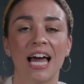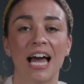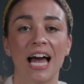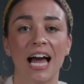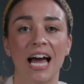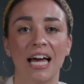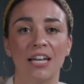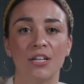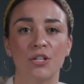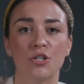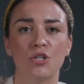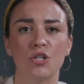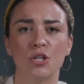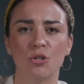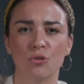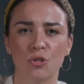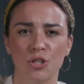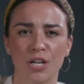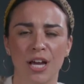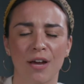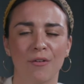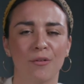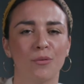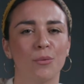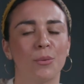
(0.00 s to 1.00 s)
And do
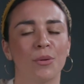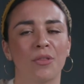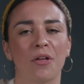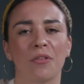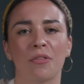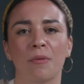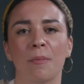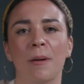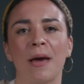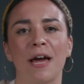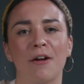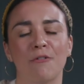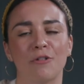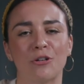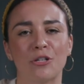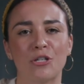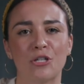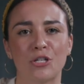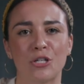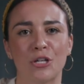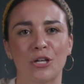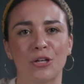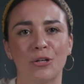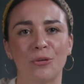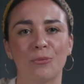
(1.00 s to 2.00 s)
share it with other
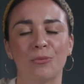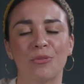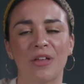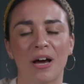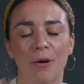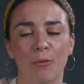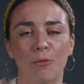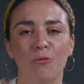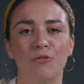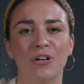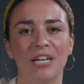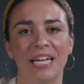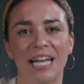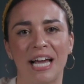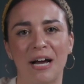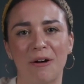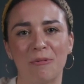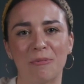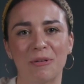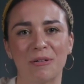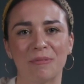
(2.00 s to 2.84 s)
parents too, that will really help